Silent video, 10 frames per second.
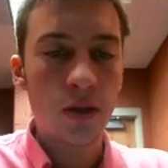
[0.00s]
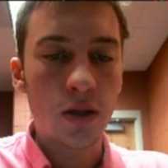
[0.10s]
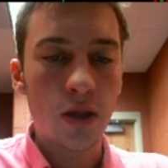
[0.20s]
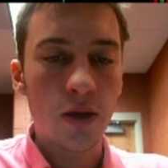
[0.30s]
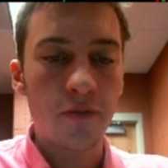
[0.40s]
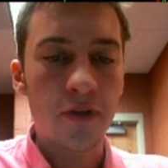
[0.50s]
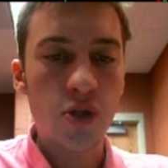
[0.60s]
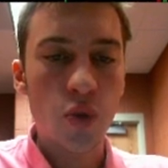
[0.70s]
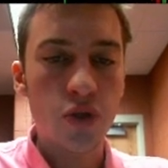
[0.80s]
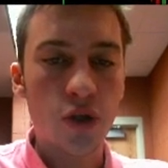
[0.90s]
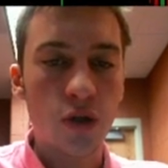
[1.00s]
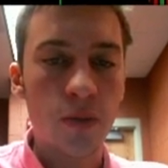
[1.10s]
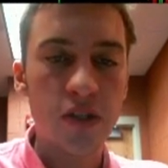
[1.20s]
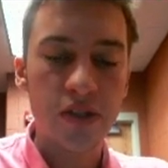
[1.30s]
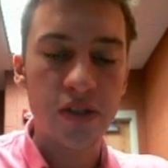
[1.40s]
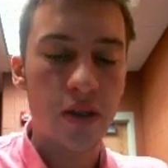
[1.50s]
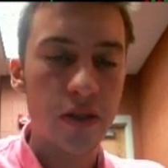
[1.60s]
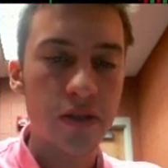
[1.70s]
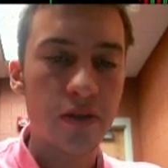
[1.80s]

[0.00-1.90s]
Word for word: Uh, in the short term, it's because of this.